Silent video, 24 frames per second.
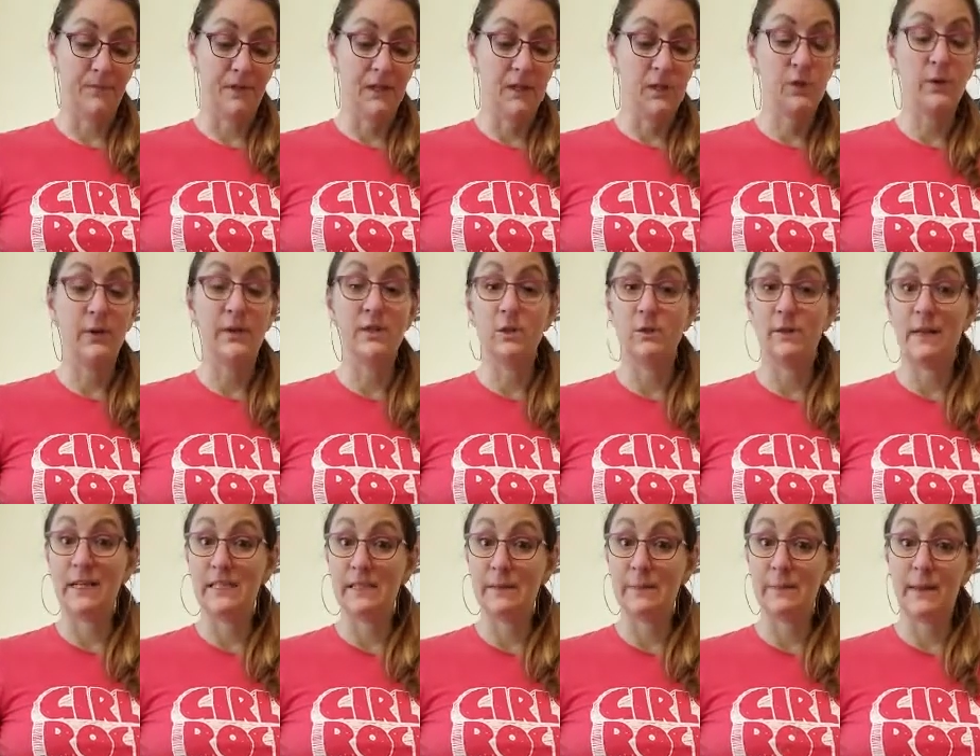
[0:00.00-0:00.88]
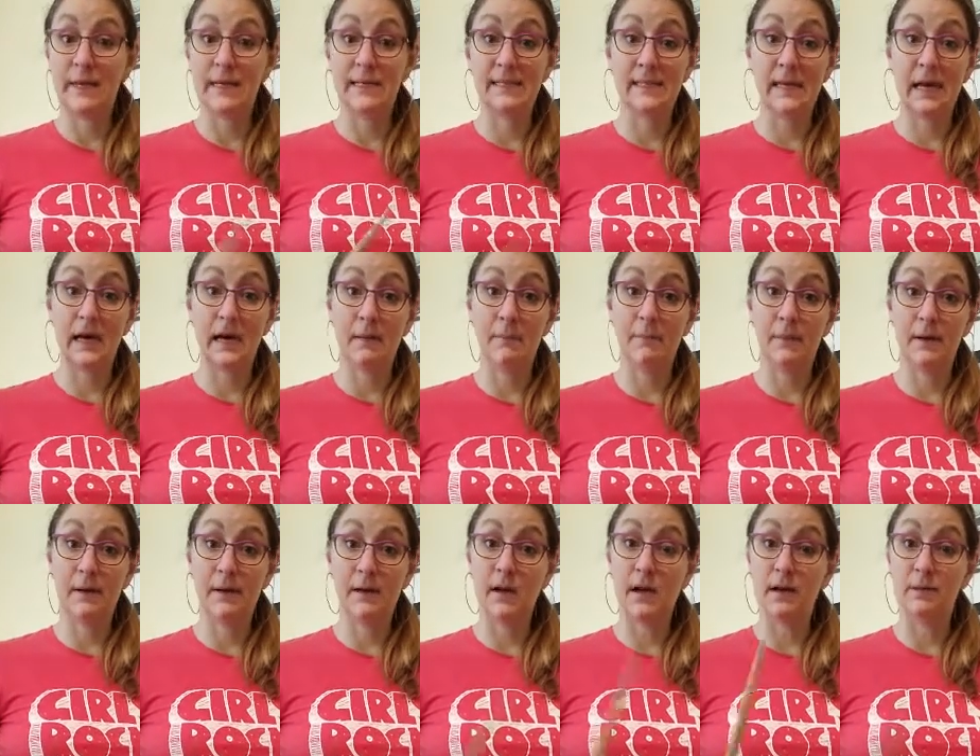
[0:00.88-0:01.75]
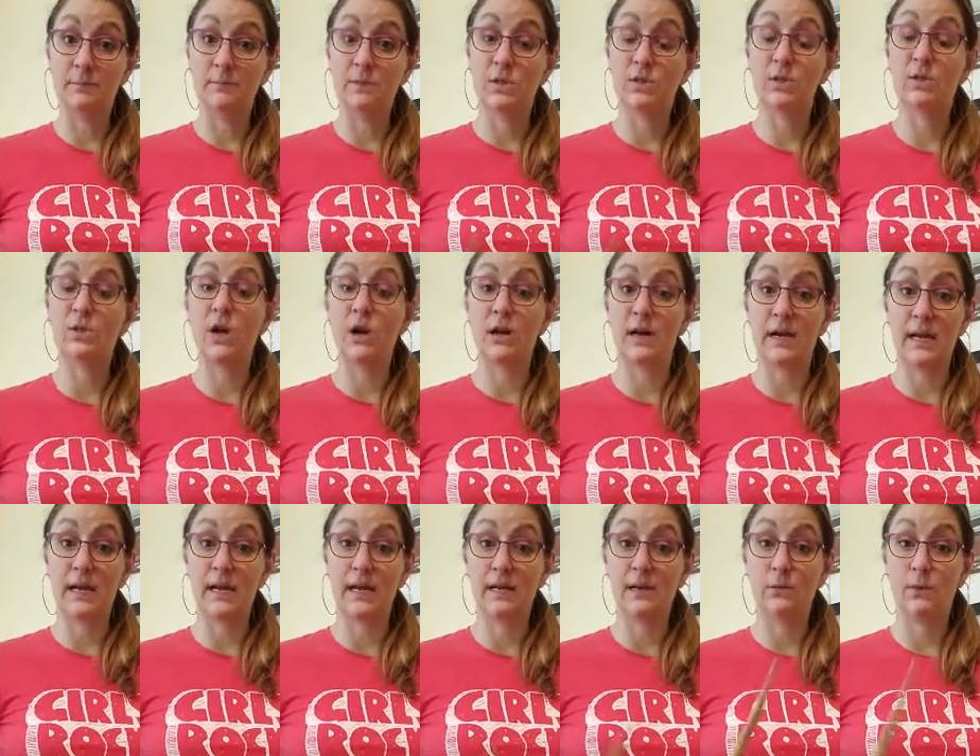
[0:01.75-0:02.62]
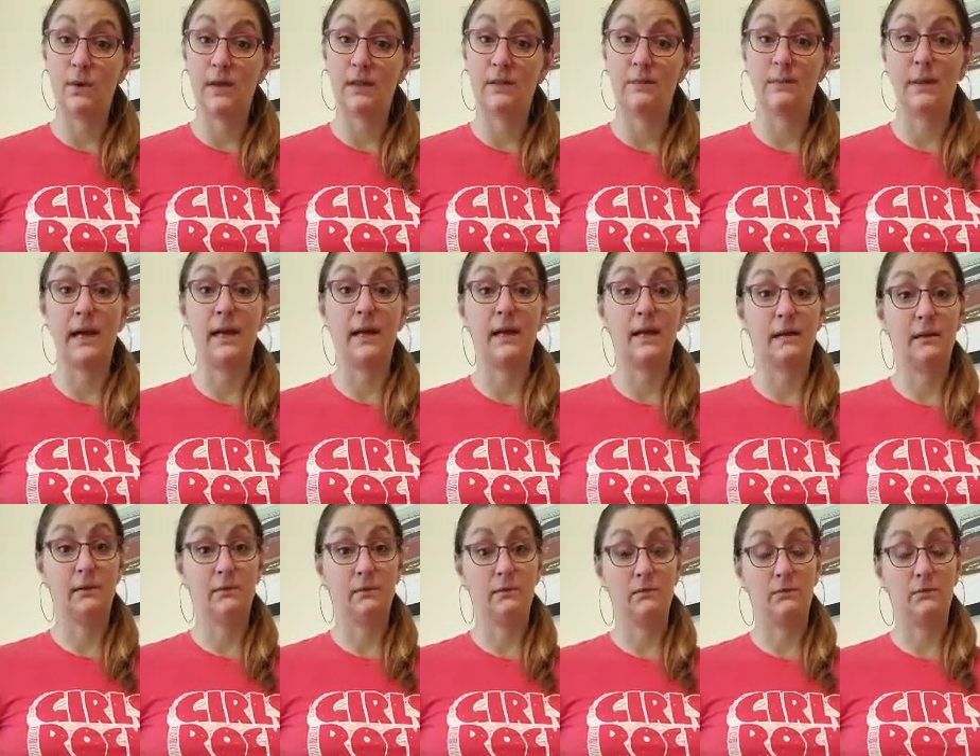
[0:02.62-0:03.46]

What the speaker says: So I do like to mix up, starting with my